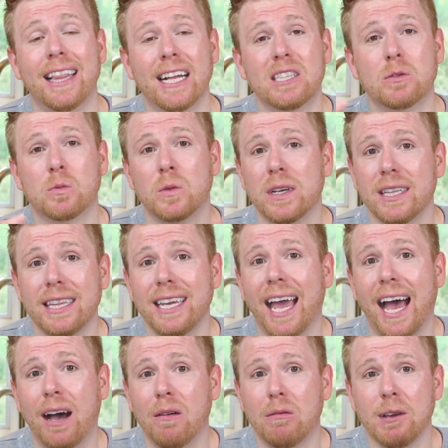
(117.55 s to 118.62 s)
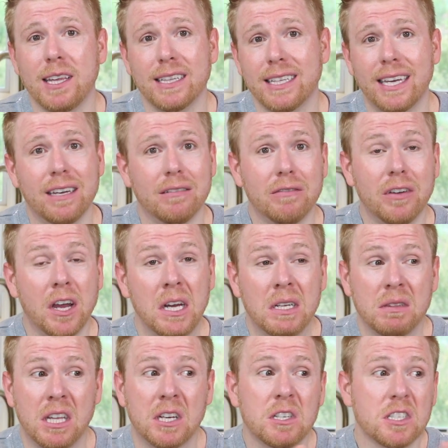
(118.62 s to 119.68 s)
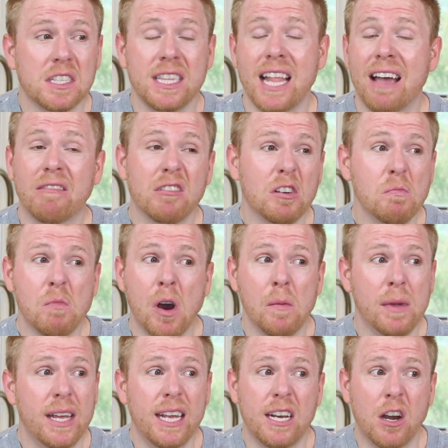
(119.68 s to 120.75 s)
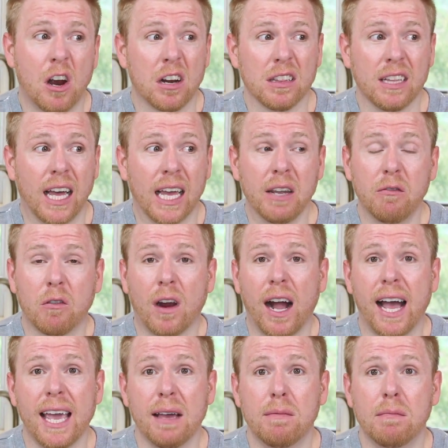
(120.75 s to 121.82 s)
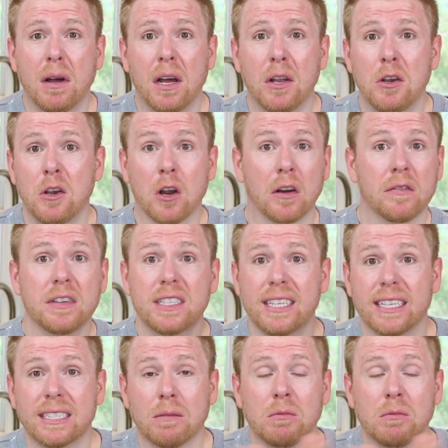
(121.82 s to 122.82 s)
That's really how we live. There's never a moment in our life where I am nervous that